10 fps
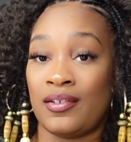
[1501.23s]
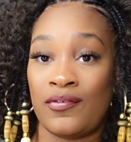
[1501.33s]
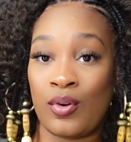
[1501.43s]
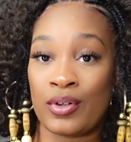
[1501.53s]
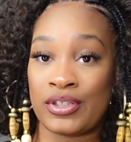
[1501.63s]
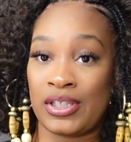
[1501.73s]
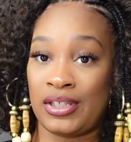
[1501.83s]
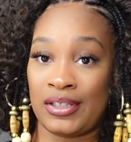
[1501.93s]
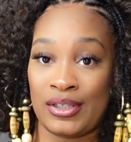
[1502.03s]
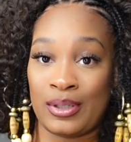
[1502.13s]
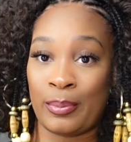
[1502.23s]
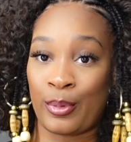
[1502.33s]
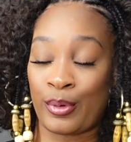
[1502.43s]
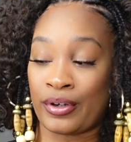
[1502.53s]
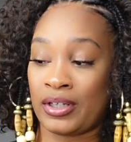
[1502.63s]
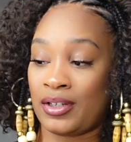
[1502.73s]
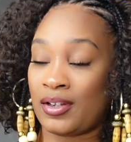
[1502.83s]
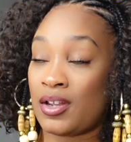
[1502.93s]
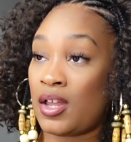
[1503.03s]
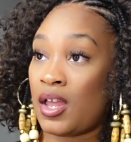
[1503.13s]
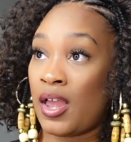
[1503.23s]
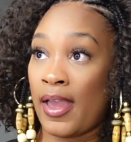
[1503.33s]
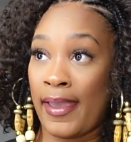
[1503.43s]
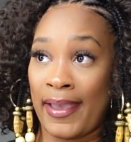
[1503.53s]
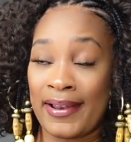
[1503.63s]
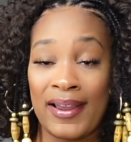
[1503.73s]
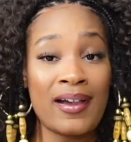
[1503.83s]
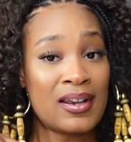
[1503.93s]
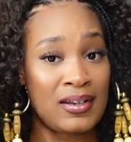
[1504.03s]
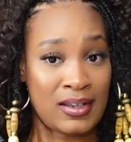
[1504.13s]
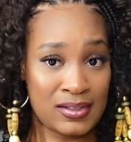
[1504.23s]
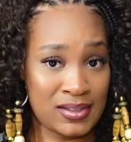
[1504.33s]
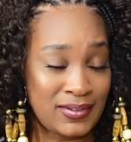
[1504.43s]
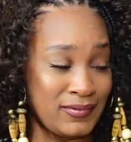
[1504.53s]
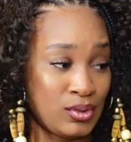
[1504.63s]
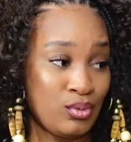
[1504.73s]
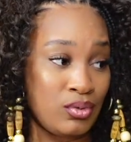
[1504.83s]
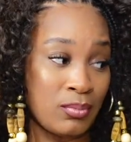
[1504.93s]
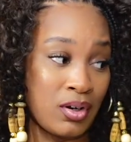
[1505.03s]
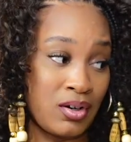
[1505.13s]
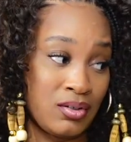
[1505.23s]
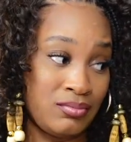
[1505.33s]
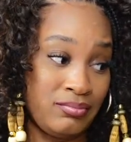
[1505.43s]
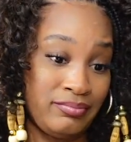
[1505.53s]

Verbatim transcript: is four ten in the morning, and I got a lot of stuff to do tomorrow.